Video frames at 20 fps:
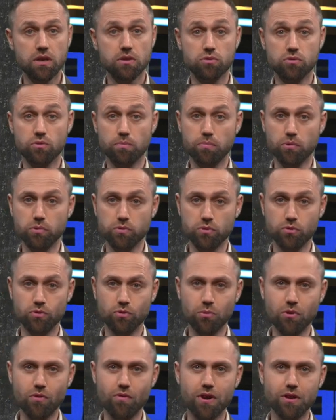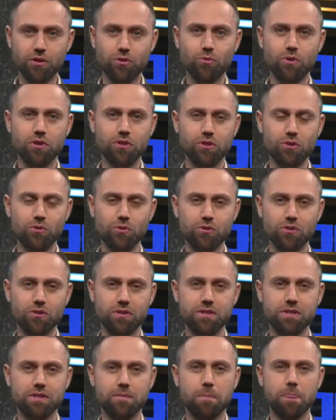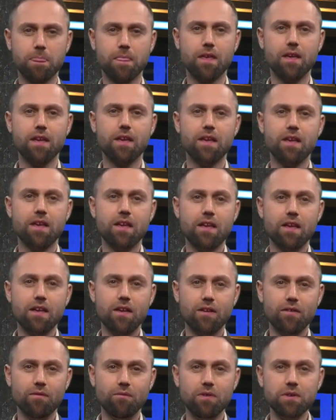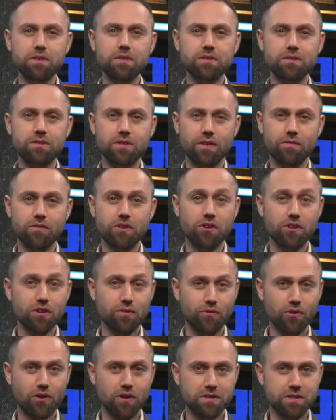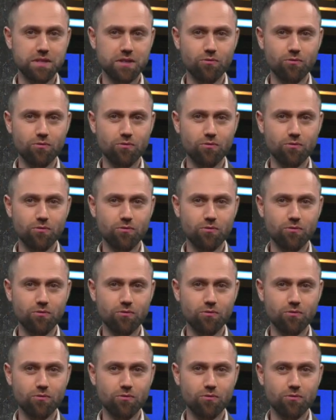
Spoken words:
supposed to provide to end users. Visit the VRE4SC